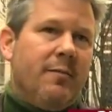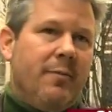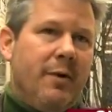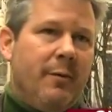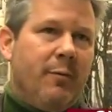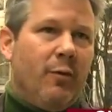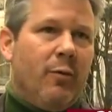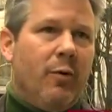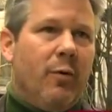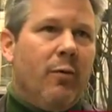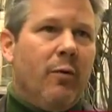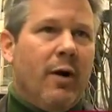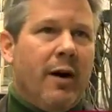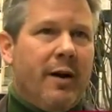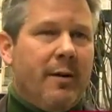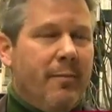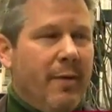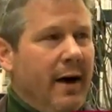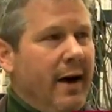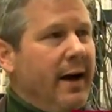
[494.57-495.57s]
people will
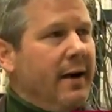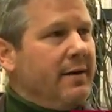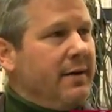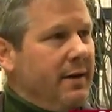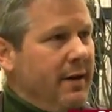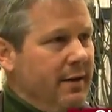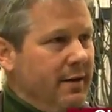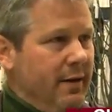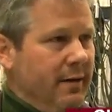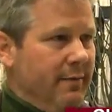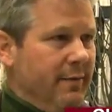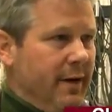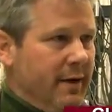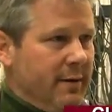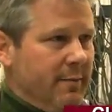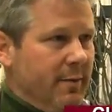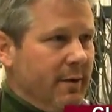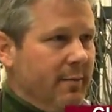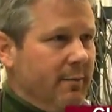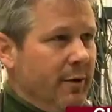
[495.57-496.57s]
want to buy it to get the
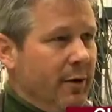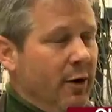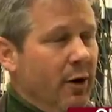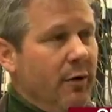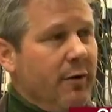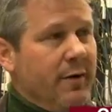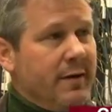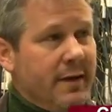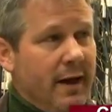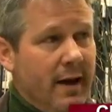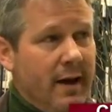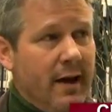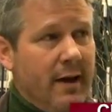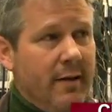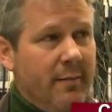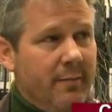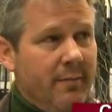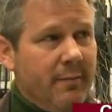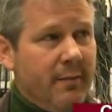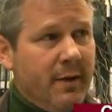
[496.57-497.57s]
investment. But over
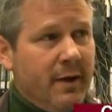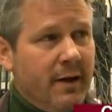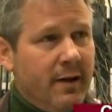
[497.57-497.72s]
time,